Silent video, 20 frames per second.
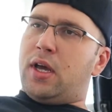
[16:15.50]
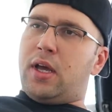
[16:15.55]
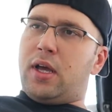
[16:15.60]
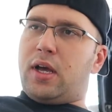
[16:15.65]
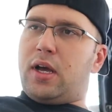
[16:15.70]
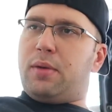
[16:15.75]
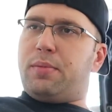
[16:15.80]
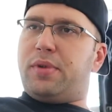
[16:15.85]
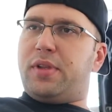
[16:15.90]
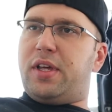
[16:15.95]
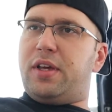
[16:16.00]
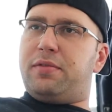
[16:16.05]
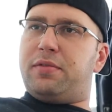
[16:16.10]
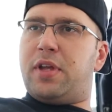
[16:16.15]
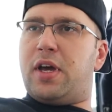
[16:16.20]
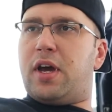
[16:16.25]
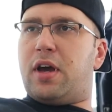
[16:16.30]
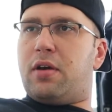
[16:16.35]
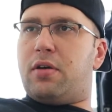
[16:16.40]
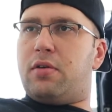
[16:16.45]
I believe
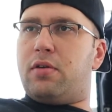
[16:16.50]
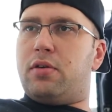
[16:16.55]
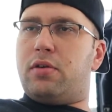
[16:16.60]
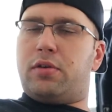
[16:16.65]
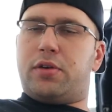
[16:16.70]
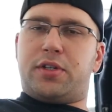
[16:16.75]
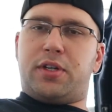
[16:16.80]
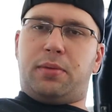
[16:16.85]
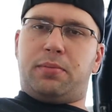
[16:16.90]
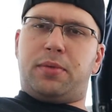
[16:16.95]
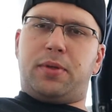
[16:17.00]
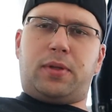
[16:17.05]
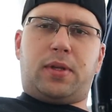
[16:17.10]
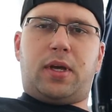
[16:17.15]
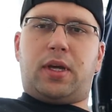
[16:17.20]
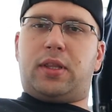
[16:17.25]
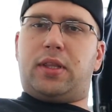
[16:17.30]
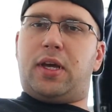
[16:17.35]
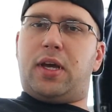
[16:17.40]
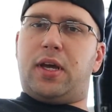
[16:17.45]
now, or something
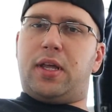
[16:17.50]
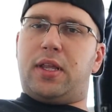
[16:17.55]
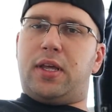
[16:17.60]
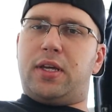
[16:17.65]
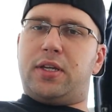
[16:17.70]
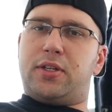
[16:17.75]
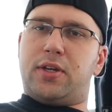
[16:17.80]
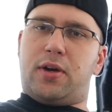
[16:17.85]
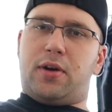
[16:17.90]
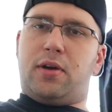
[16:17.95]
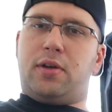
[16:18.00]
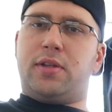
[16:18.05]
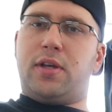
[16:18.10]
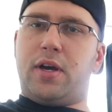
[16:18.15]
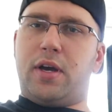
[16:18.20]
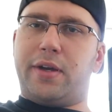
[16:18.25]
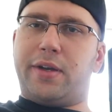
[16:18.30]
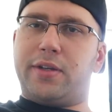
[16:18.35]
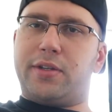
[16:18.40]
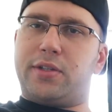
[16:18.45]
like that. So on
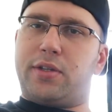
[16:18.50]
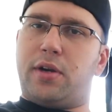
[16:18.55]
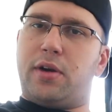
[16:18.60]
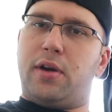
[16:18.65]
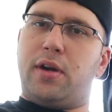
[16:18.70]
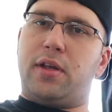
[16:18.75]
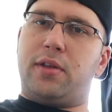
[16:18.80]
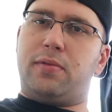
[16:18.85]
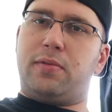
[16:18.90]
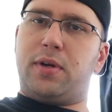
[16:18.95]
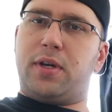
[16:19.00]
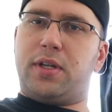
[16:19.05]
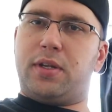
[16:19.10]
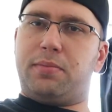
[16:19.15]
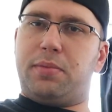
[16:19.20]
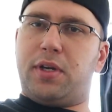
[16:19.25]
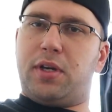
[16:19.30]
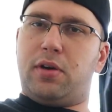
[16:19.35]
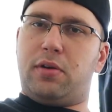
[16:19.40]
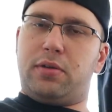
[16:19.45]
August 30th, we're going to
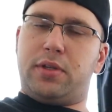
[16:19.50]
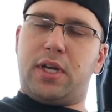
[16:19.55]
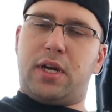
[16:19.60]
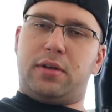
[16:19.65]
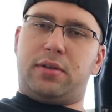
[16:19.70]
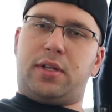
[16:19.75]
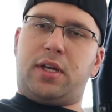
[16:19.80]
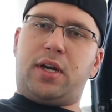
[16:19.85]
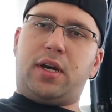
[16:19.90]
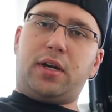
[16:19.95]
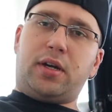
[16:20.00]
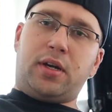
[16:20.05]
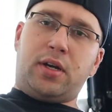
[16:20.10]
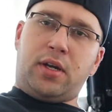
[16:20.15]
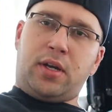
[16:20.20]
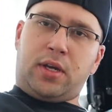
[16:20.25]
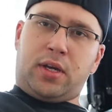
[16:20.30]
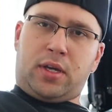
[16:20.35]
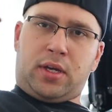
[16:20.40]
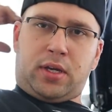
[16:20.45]
be going down there.
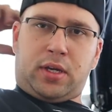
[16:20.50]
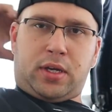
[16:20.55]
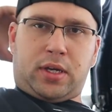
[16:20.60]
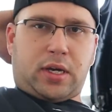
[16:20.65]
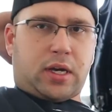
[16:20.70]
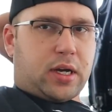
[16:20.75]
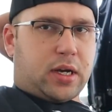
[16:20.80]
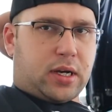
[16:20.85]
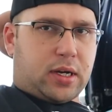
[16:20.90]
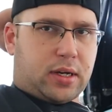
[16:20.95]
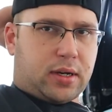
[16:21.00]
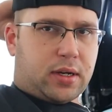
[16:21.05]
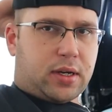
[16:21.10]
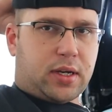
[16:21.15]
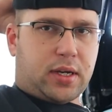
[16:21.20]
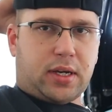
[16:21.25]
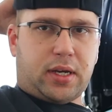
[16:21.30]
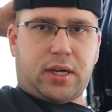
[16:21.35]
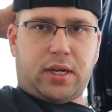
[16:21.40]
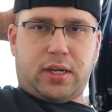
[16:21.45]

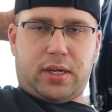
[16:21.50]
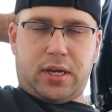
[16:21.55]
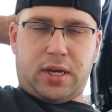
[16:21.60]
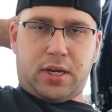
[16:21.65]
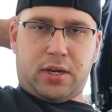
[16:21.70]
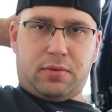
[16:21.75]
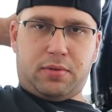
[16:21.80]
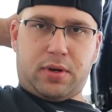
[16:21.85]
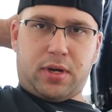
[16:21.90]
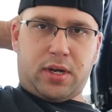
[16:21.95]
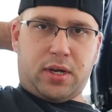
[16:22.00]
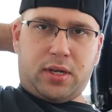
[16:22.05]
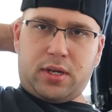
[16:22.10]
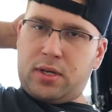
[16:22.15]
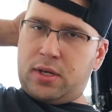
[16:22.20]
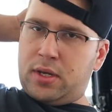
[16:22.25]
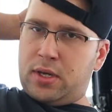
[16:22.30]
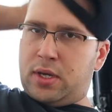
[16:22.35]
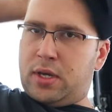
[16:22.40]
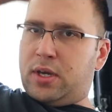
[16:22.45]
Anyway,
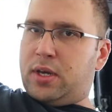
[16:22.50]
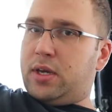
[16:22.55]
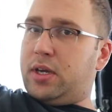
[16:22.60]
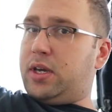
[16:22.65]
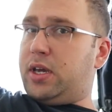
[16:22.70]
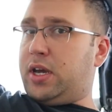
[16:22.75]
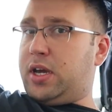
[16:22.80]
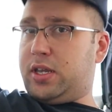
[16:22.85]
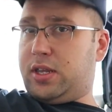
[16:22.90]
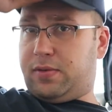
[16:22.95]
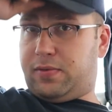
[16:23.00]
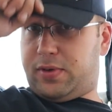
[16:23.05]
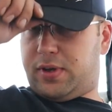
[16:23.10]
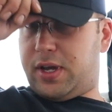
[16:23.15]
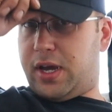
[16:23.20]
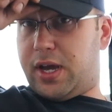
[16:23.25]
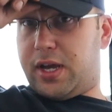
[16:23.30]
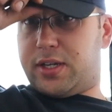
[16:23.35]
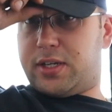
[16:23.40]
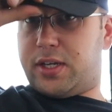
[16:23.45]
and if you
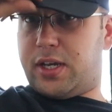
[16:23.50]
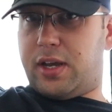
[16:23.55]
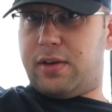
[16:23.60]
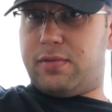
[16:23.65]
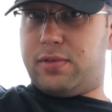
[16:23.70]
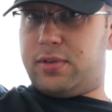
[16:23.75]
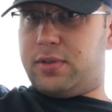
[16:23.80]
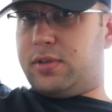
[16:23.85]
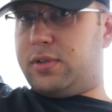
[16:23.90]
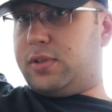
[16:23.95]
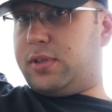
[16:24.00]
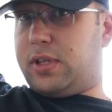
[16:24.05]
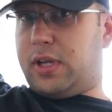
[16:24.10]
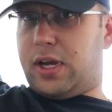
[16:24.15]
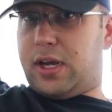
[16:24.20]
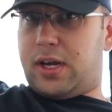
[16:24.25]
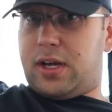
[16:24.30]
guys haven't